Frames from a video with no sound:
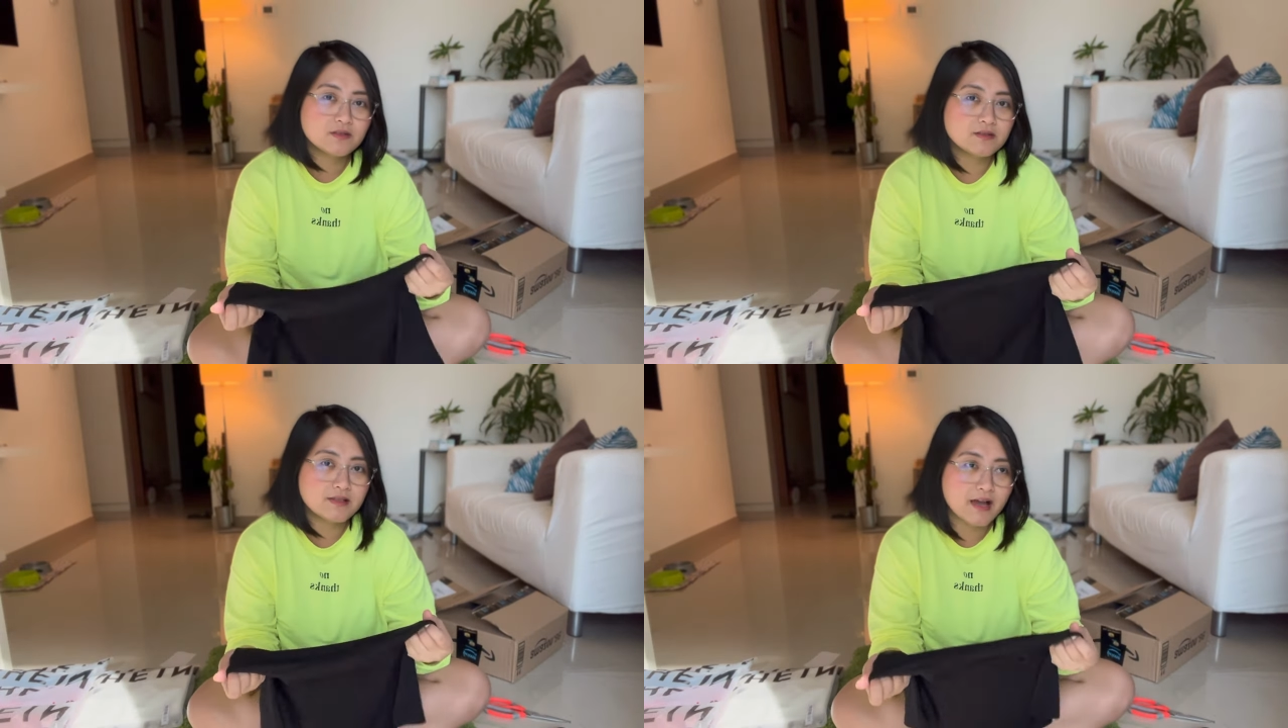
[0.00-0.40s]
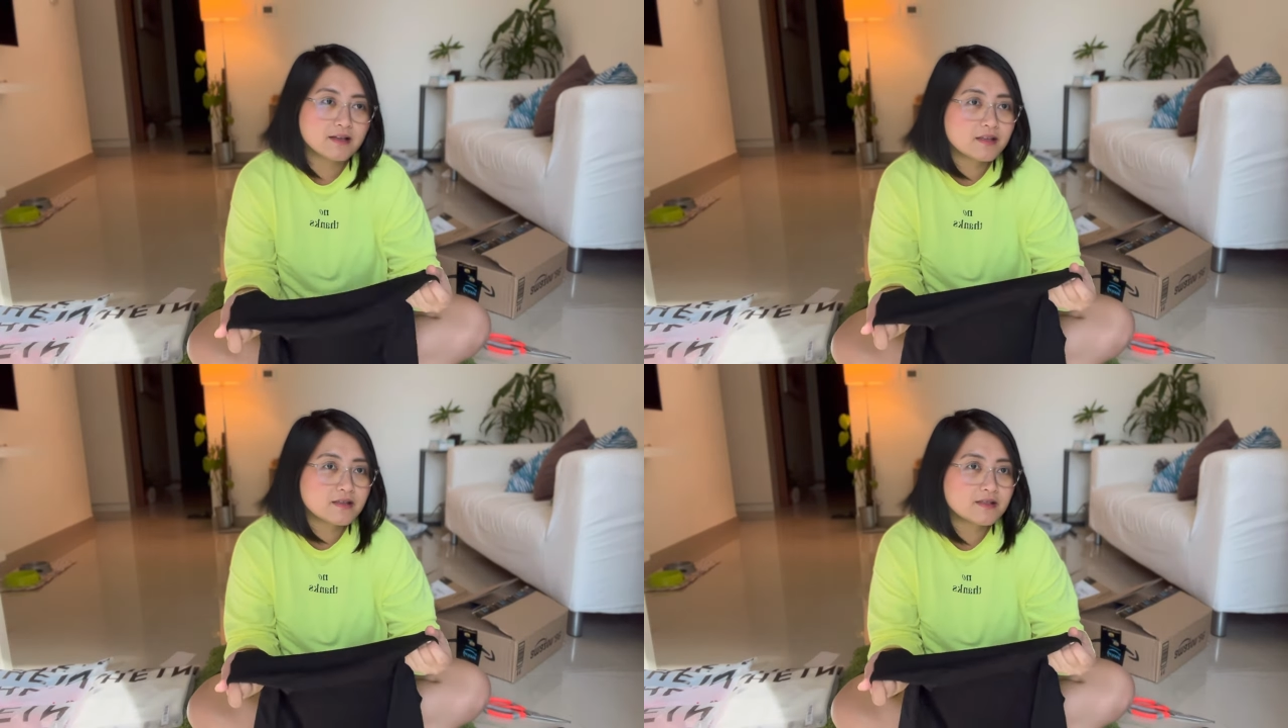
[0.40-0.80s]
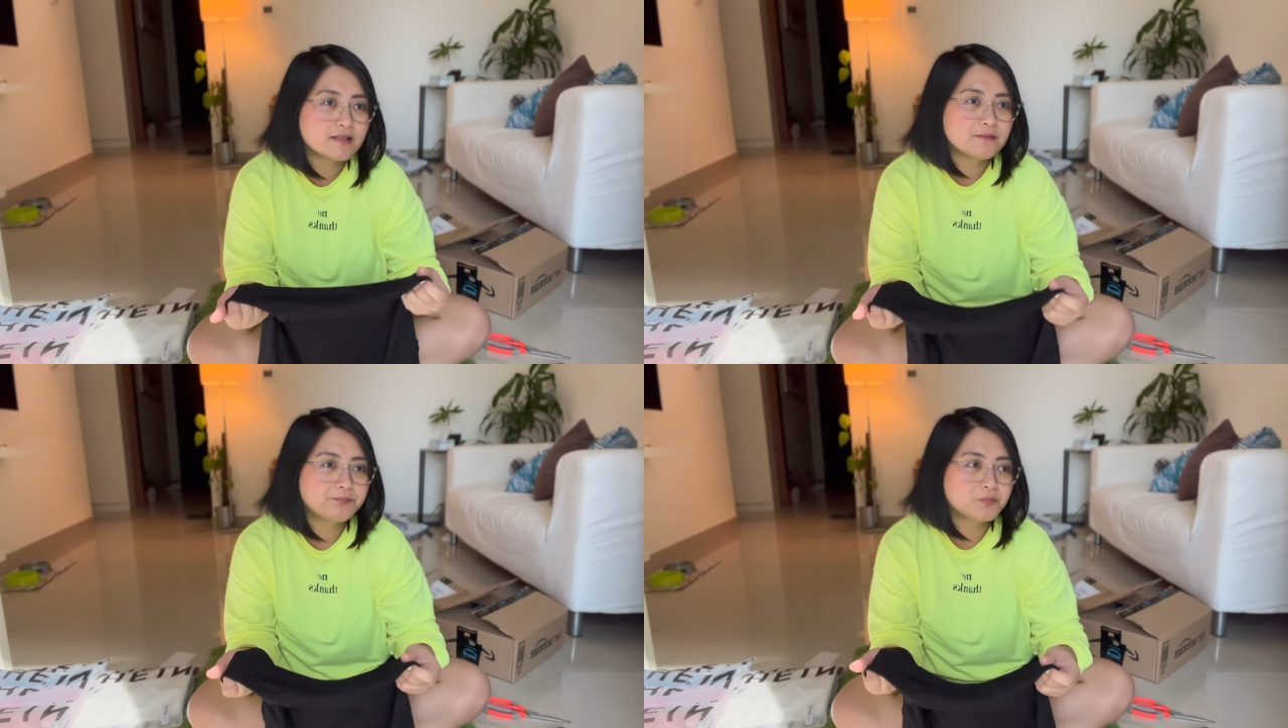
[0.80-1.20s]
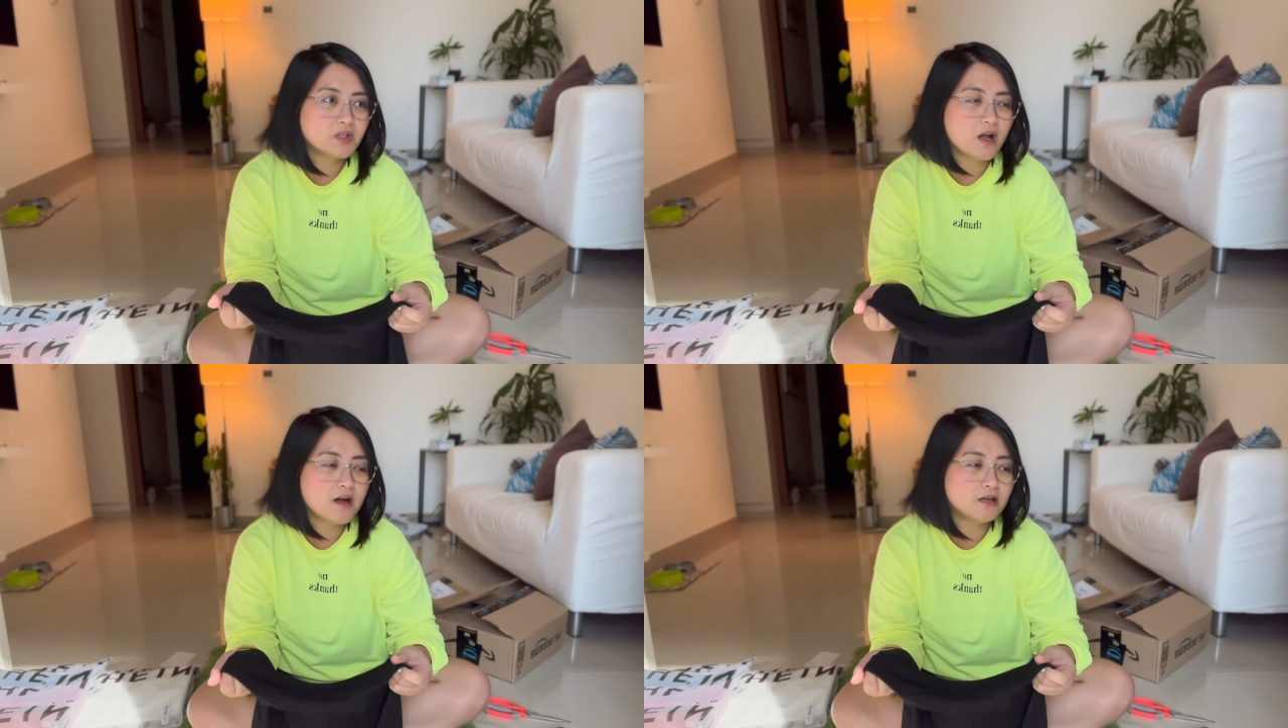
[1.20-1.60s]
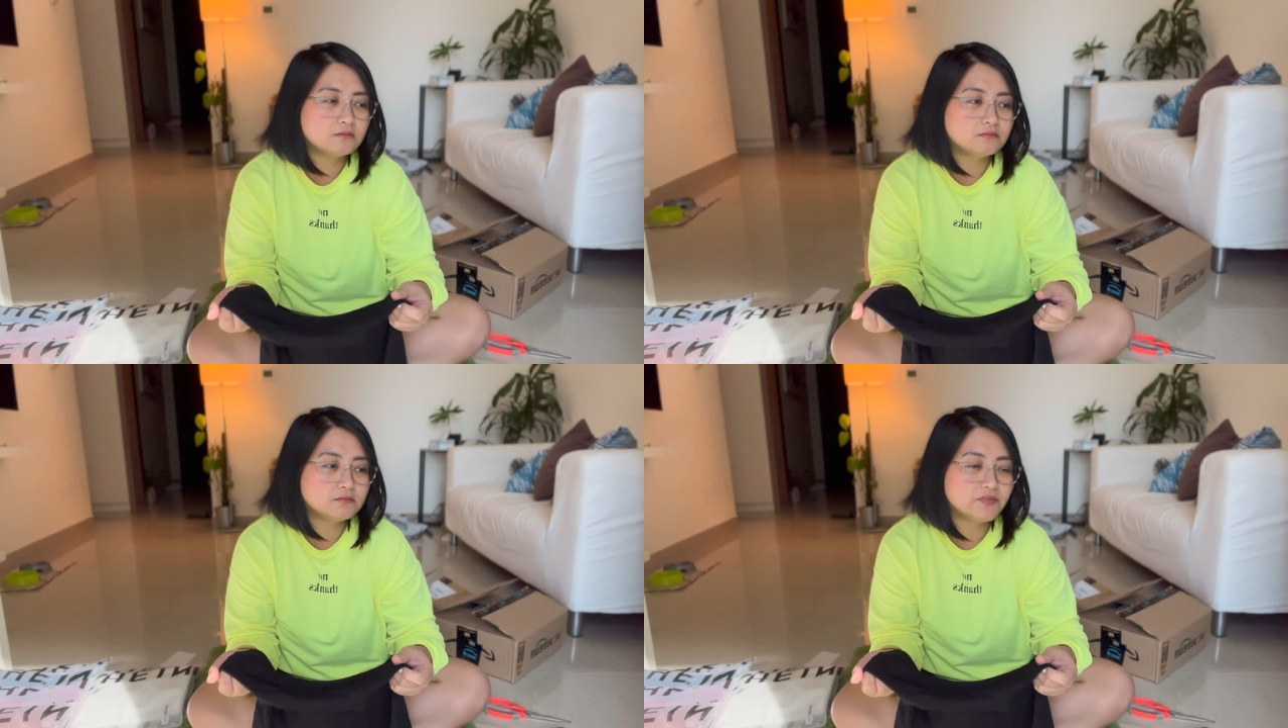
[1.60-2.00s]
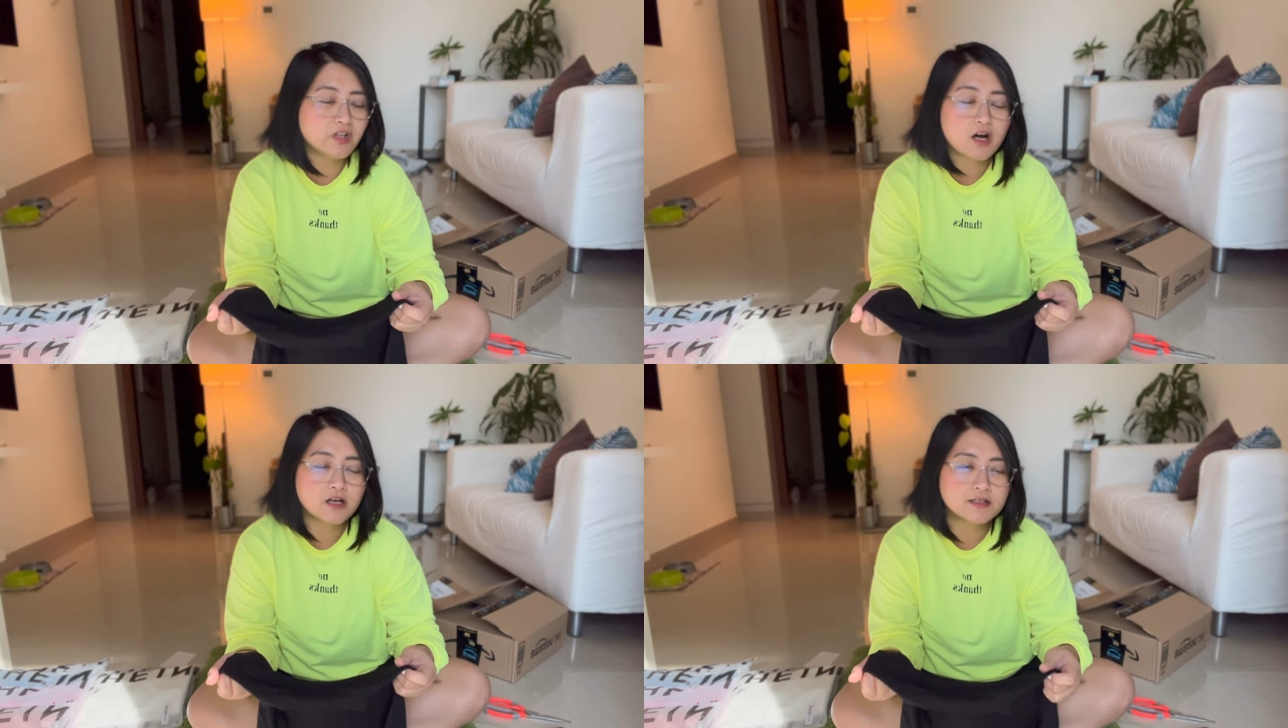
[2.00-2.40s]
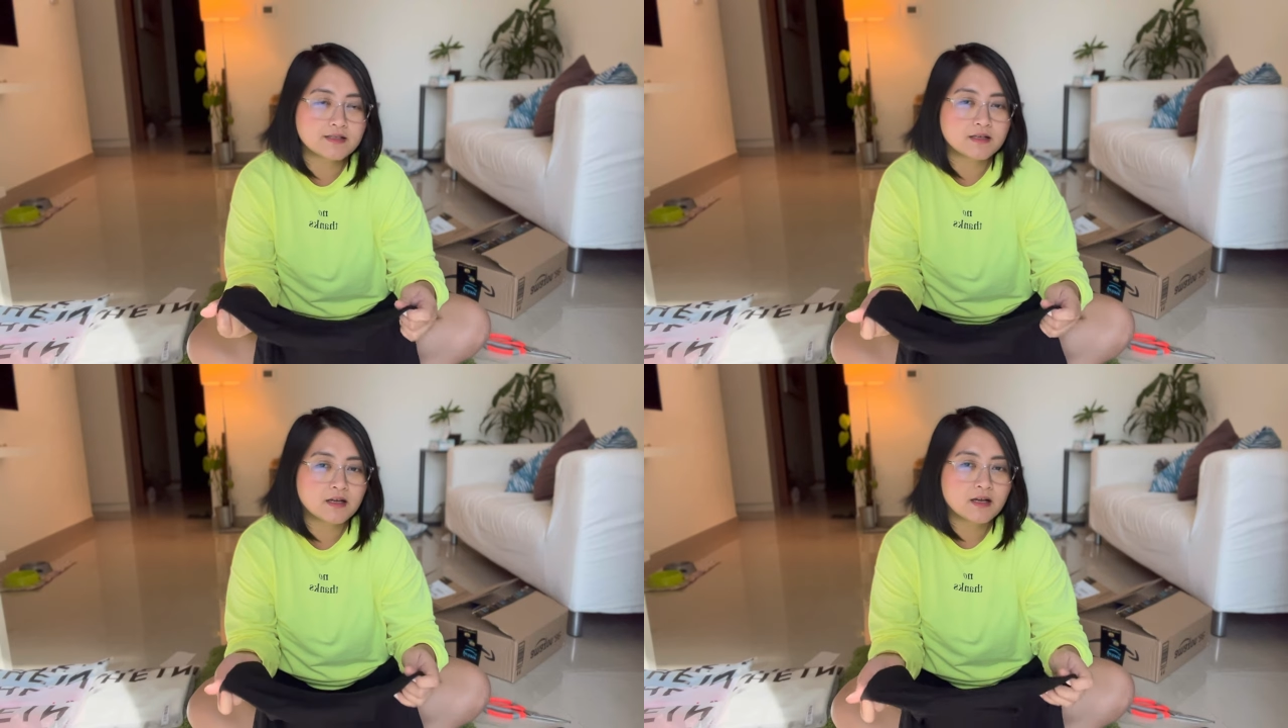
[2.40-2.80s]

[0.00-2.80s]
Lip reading: Gonzaga's vlogs.